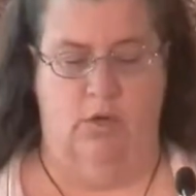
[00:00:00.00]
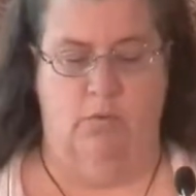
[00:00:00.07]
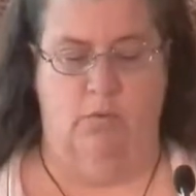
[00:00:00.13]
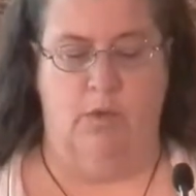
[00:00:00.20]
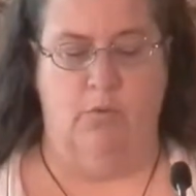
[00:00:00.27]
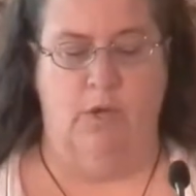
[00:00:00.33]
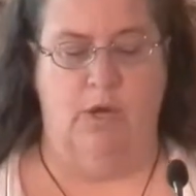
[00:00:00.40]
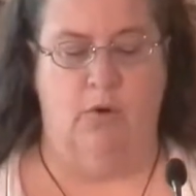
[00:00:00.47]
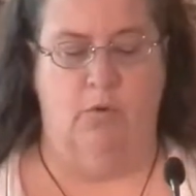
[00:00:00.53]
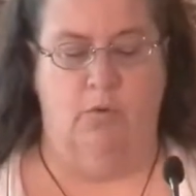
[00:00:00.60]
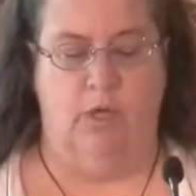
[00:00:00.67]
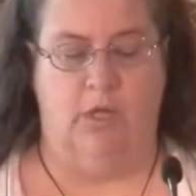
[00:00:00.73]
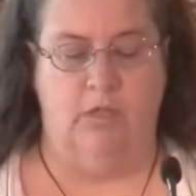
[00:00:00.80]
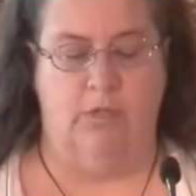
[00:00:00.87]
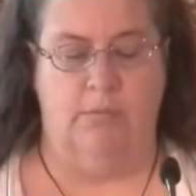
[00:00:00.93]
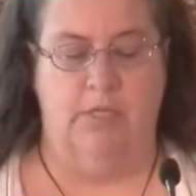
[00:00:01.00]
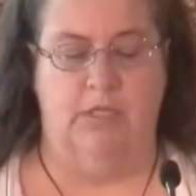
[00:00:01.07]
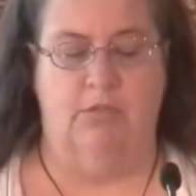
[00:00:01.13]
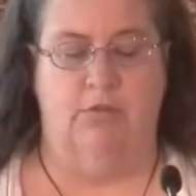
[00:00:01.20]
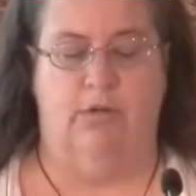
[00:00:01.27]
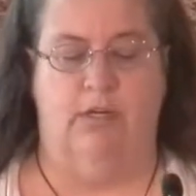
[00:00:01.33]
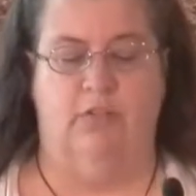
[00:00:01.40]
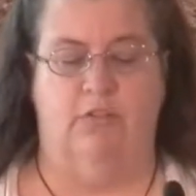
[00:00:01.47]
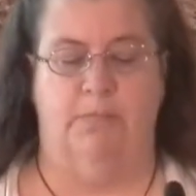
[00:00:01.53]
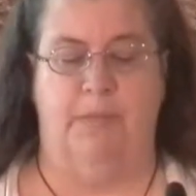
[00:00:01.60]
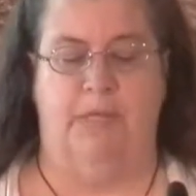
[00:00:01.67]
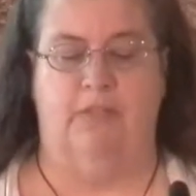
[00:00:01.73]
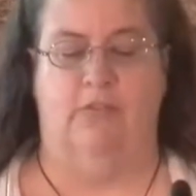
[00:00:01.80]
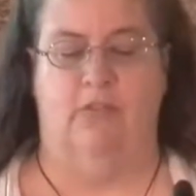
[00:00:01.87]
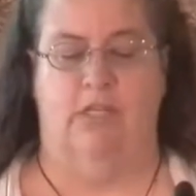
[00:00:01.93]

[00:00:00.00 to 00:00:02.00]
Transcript: We want to welcome into our space